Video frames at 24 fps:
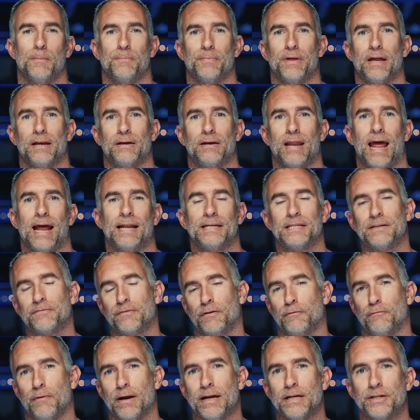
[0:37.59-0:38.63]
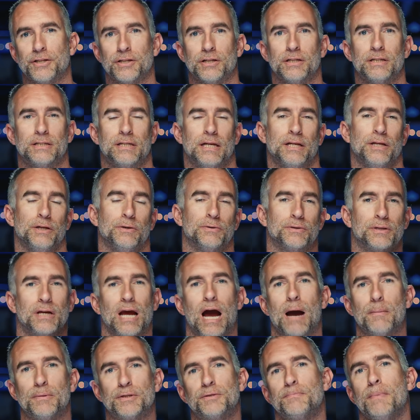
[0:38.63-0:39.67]
that had different ranges and use
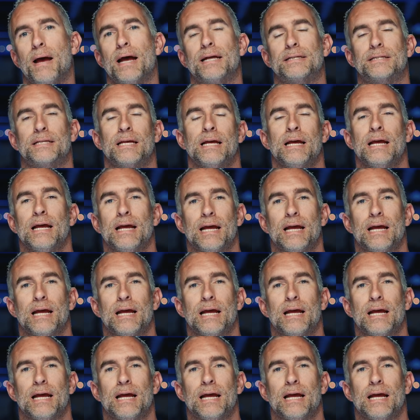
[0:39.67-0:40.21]
garbage mats